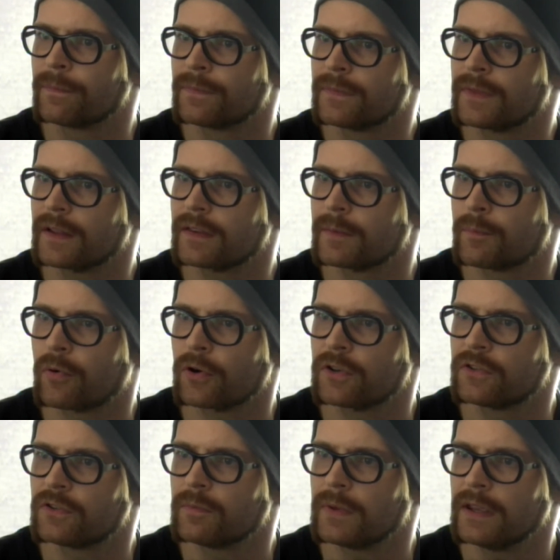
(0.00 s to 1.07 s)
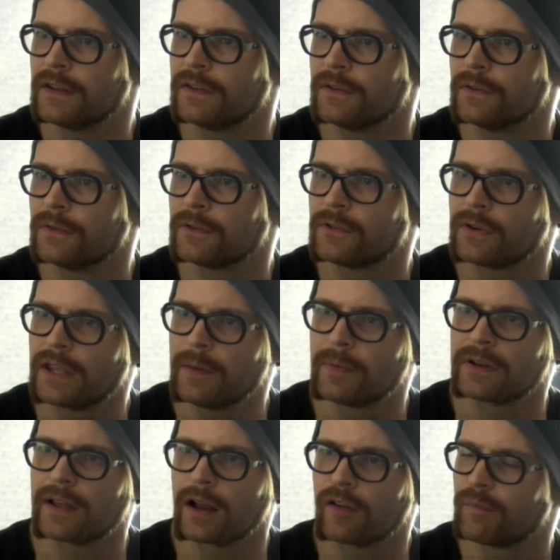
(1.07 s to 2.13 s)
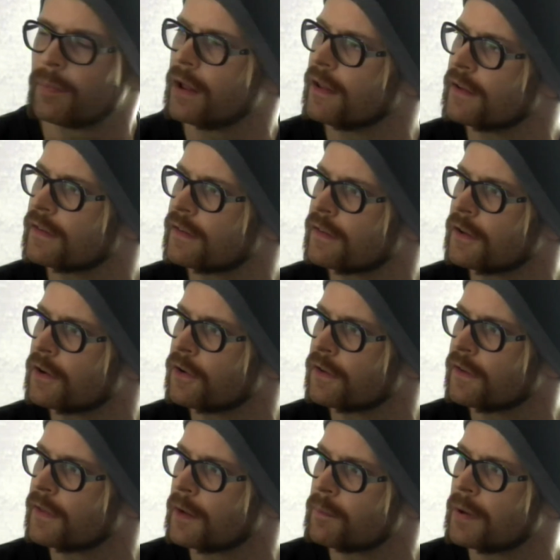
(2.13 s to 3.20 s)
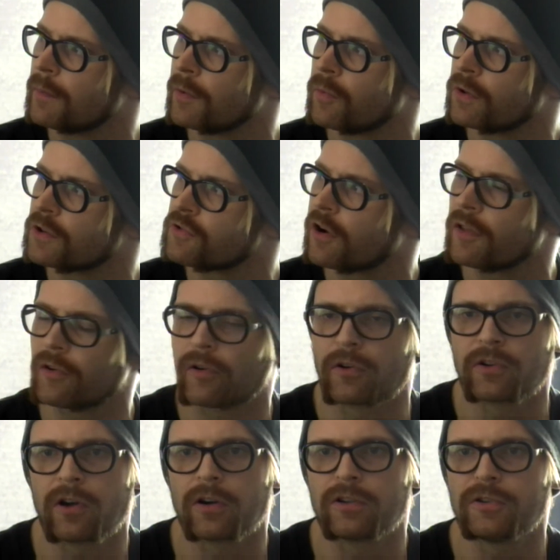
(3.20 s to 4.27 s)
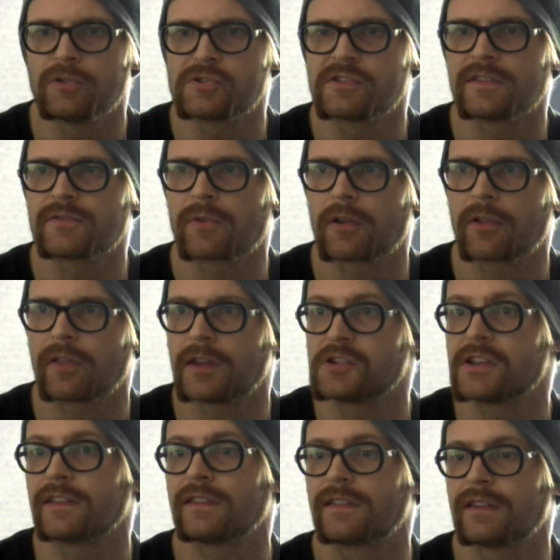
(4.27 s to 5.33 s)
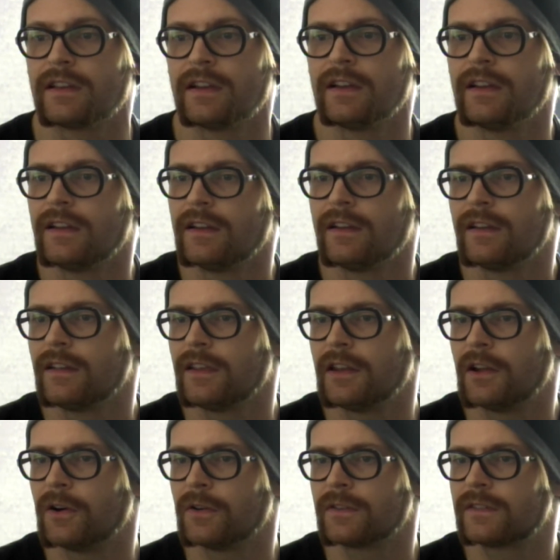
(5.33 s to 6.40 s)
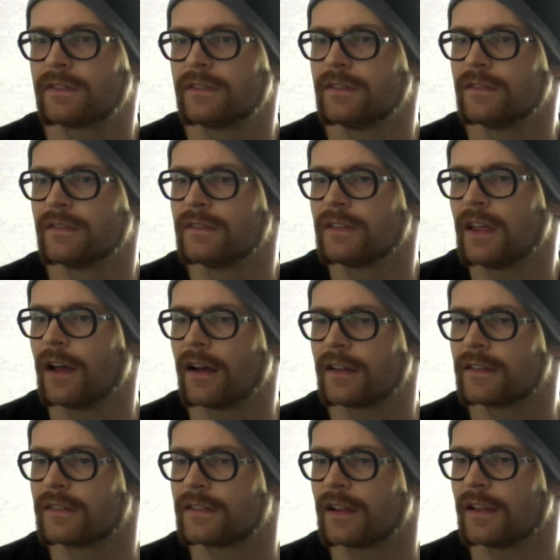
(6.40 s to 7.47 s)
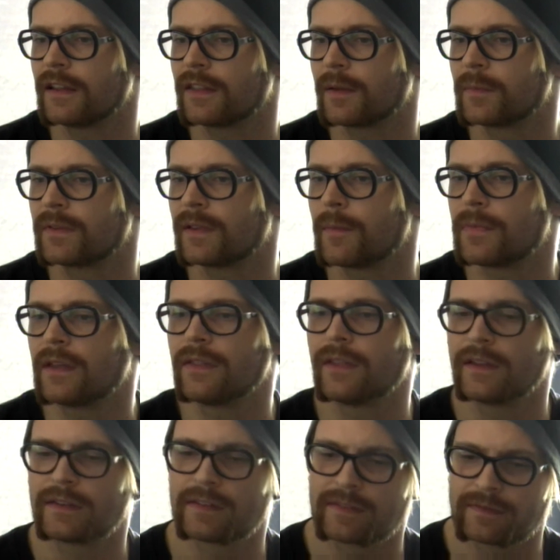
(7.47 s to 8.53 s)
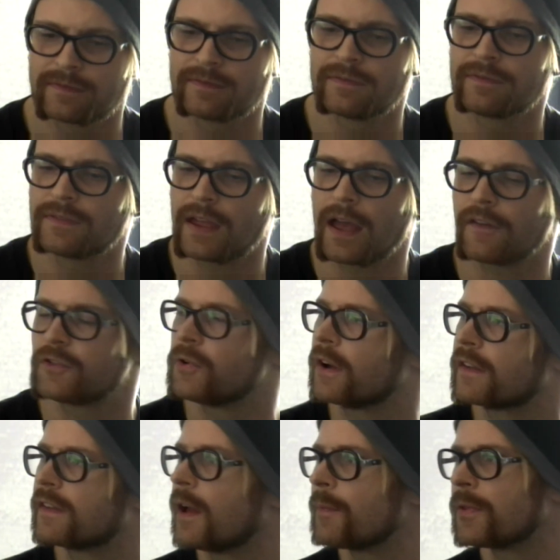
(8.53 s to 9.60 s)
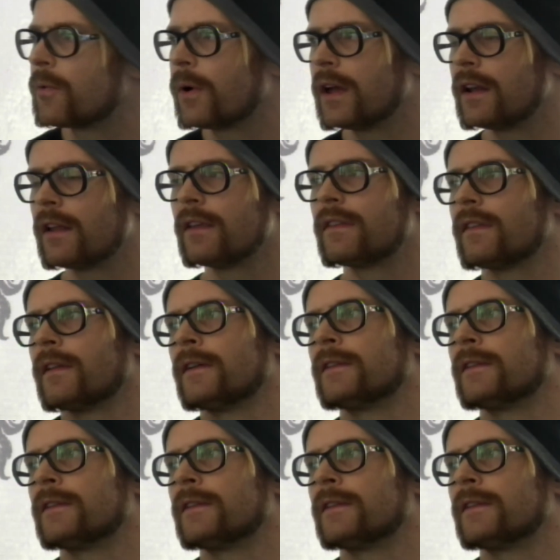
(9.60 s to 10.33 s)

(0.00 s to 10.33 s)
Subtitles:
that's important to me to keep it kind of balanced, you know, so that people will draw their own conclusions rather than just, you know, yeah, telling them something that they have to accept the way it is.